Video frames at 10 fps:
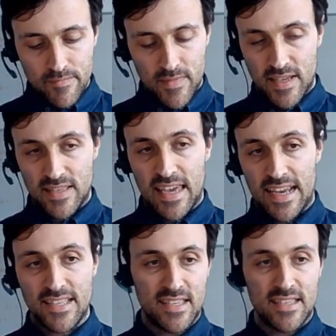as
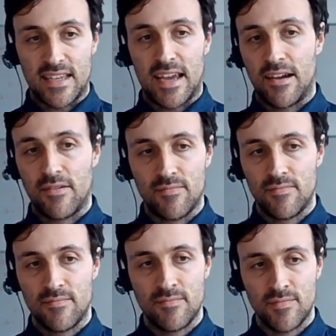x is now,
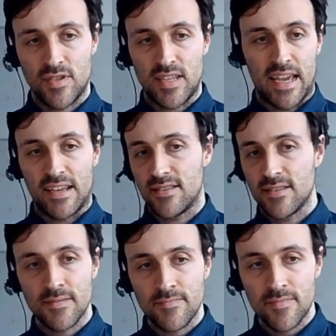just x.
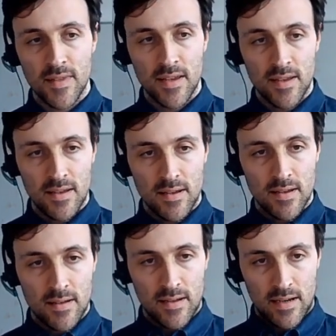
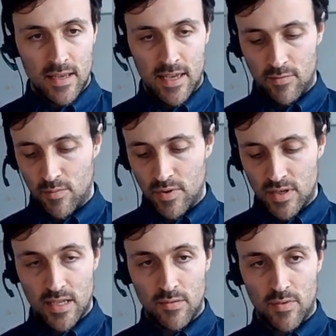Here we'll put
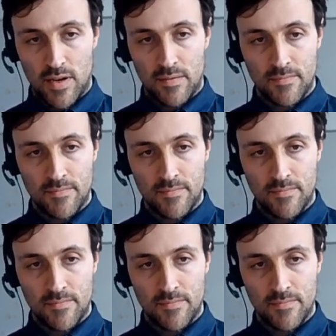d1.